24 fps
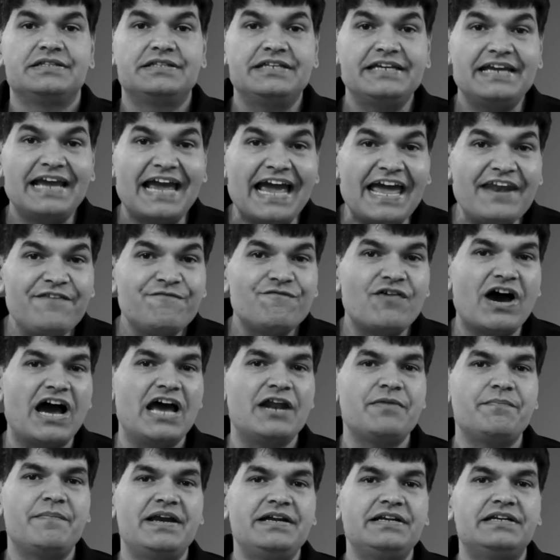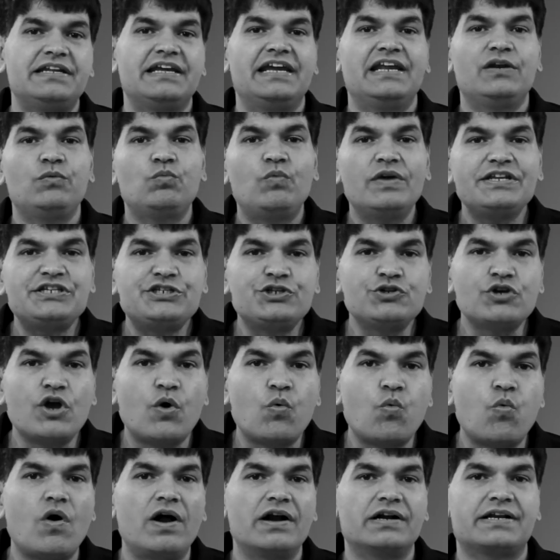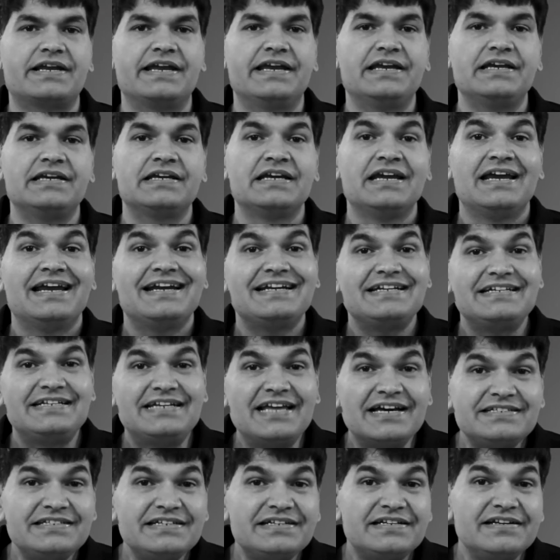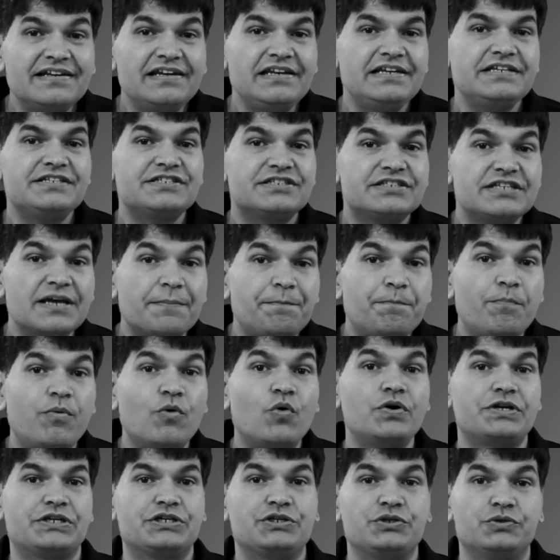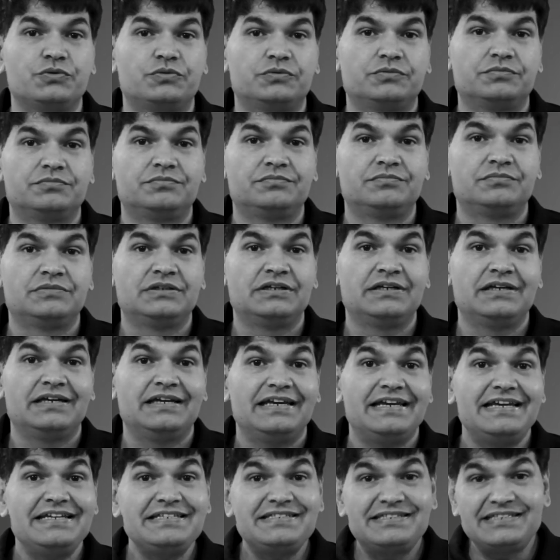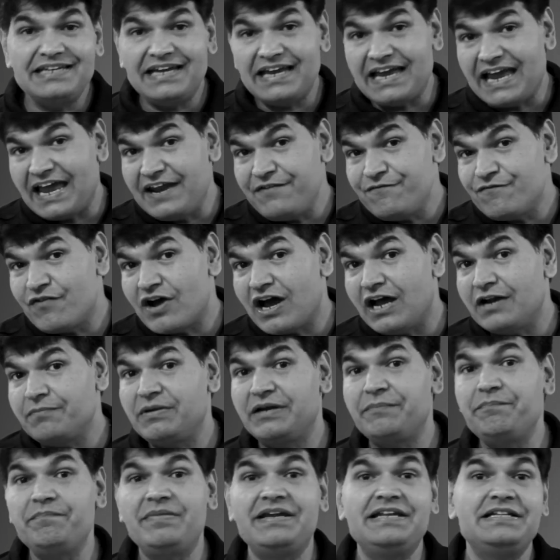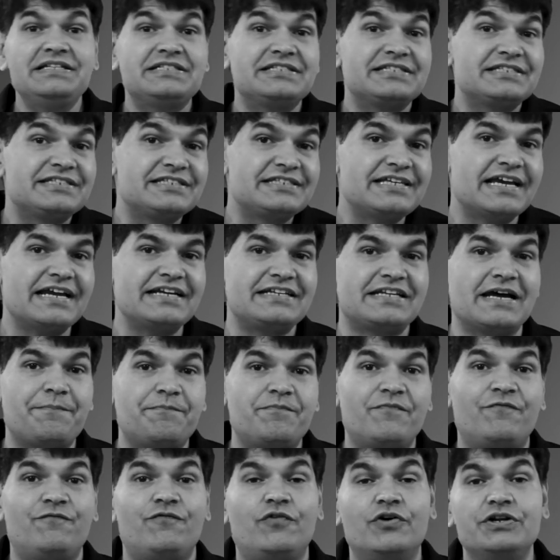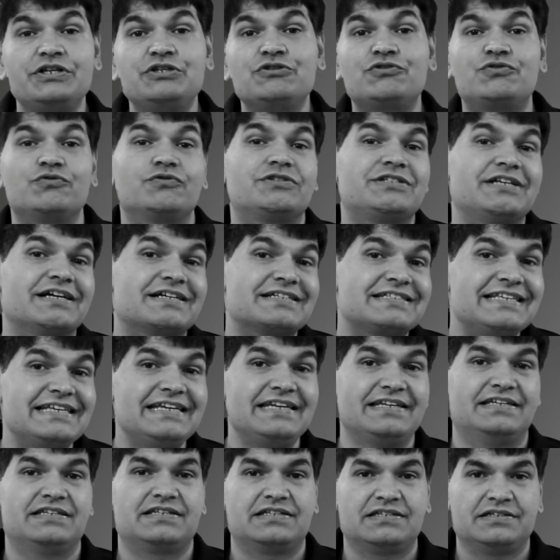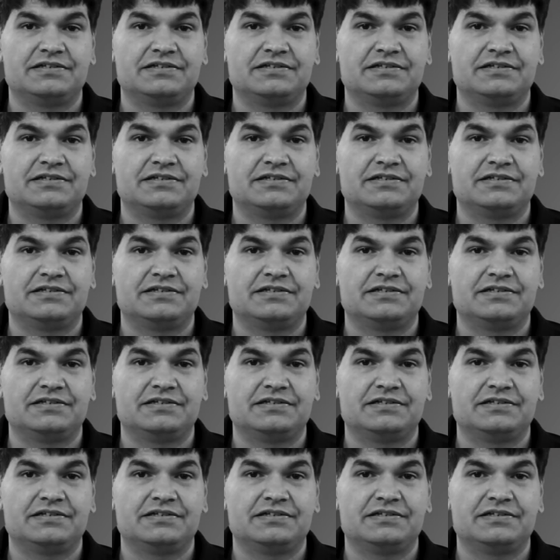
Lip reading: The environment in which you are working, does it really support you? Is the environment being set up for you to succeed?